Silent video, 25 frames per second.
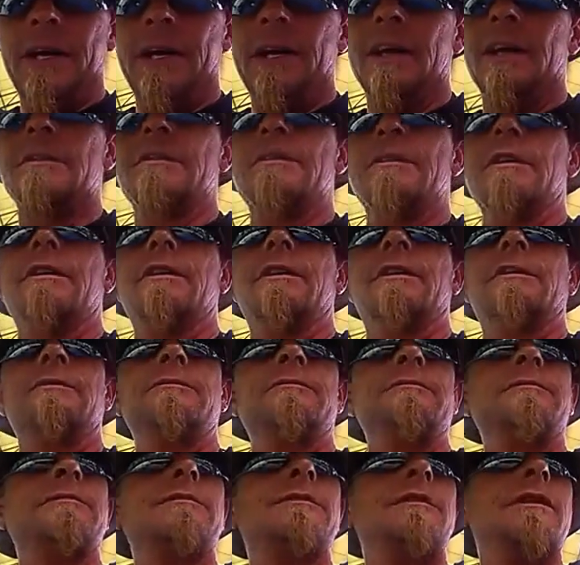hands on
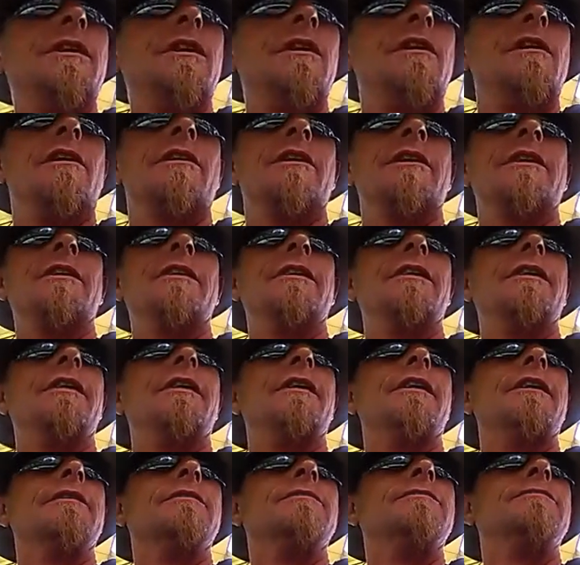it,
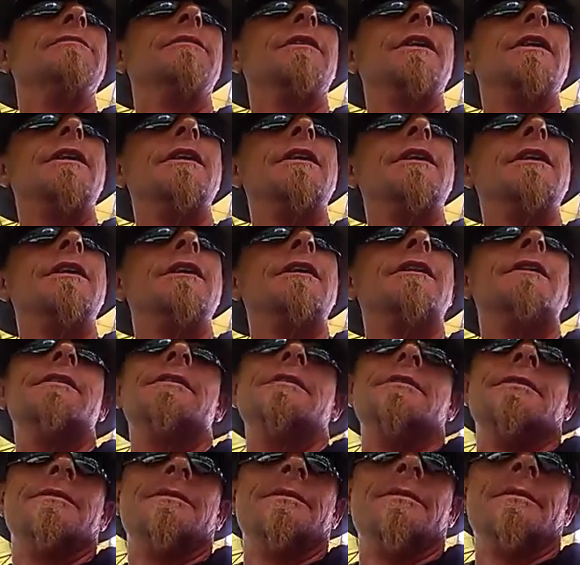and
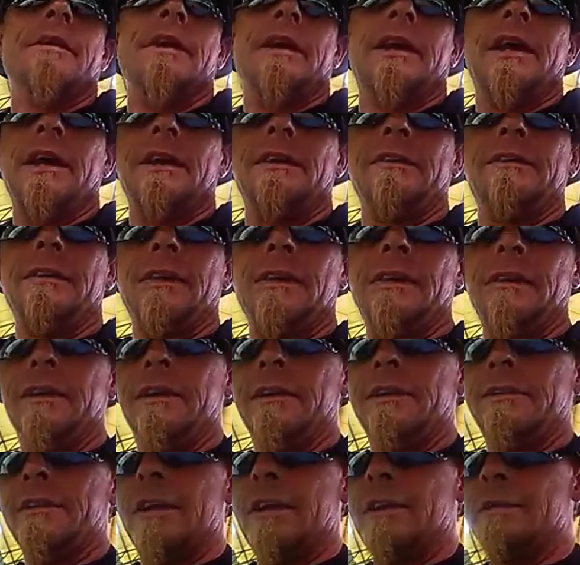I can't say that
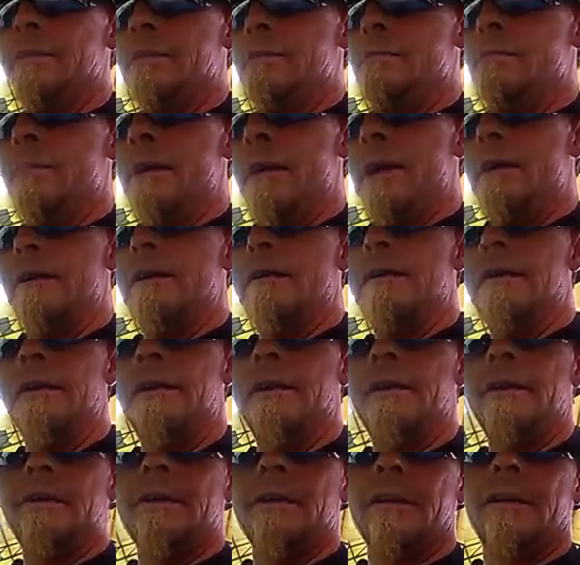it's actually better than
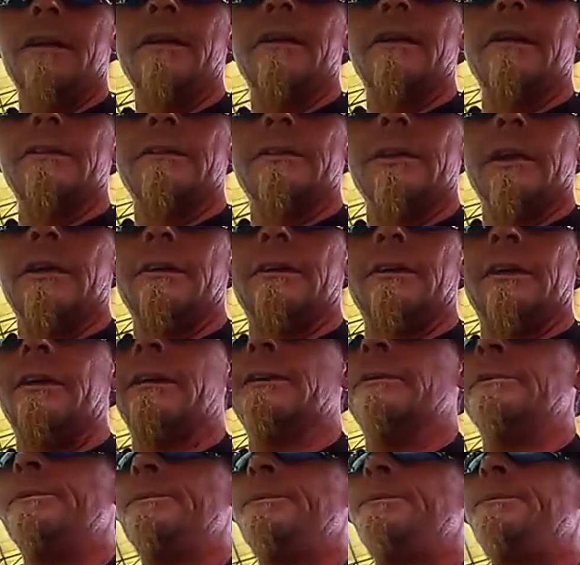anything else out there.